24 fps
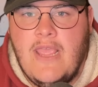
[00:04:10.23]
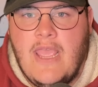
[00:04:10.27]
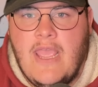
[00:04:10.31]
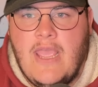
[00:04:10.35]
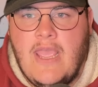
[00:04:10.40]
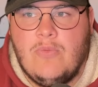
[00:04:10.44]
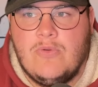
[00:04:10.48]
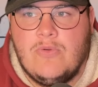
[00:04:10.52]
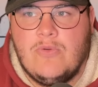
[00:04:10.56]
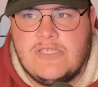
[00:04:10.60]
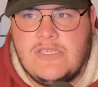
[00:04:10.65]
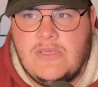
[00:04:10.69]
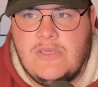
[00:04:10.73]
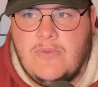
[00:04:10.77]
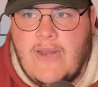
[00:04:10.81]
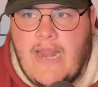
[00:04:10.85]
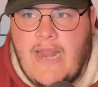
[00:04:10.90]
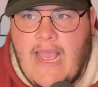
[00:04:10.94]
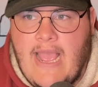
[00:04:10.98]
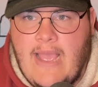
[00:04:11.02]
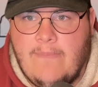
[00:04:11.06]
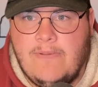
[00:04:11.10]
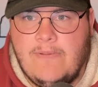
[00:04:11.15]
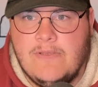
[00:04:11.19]
And we'll see what
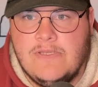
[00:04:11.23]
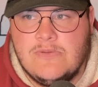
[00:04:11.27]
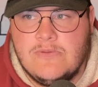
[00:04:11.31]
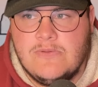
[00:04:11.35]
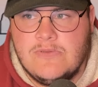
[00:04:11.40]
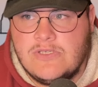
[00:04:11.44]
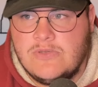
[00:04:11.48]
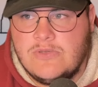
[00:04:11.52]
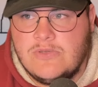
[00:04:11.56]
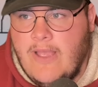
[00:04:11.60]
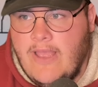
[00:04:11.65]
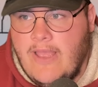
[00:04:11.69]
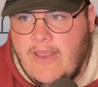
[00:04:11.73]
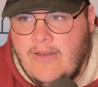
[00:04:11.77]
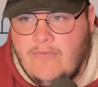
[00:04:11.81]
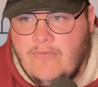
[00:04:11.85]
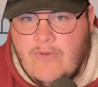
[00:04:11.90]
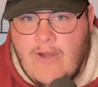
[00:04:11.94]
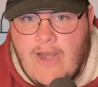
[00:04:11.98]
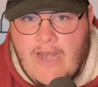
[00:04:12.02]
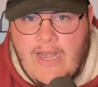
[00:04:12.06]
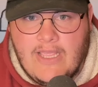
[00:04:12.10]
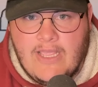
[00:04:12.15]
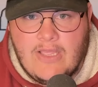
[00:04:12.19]
happens with Sweat and
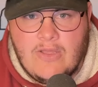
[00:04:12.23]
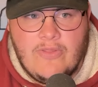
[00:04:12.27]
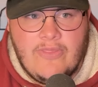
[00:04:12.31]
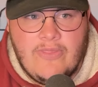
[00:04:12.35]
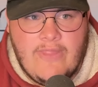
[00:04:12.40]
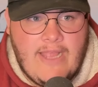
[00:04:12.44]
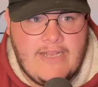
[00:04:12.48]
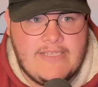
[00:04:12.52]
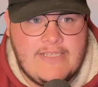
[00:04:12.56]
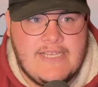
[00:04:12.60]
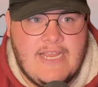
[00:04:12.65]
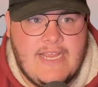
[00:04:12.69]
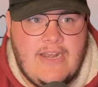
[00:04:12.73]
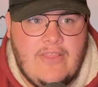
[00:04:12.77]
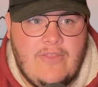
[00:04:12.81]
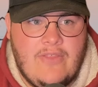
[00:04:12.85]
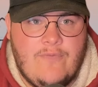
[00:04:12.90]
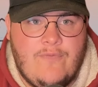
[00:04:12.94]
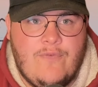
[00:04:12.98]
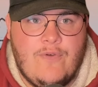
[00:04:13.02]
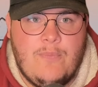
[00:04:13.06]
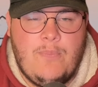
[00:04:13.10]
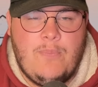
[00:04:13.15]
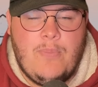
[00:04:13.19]
Reddick on that side of the
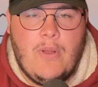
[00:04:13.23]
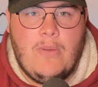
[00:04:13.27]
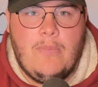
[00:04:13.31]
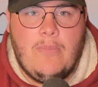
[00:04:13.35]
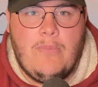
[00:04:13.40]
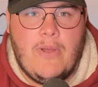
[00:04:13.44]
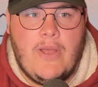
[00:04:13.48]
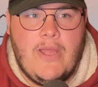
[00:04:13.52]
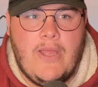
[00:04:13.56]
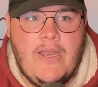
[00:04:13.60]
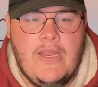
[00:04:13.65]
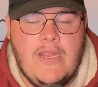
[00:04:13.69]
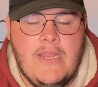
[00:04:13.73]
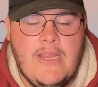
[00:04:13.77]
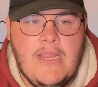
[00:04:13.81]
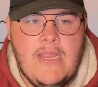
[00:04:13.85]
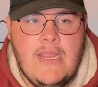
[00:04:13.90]
football. But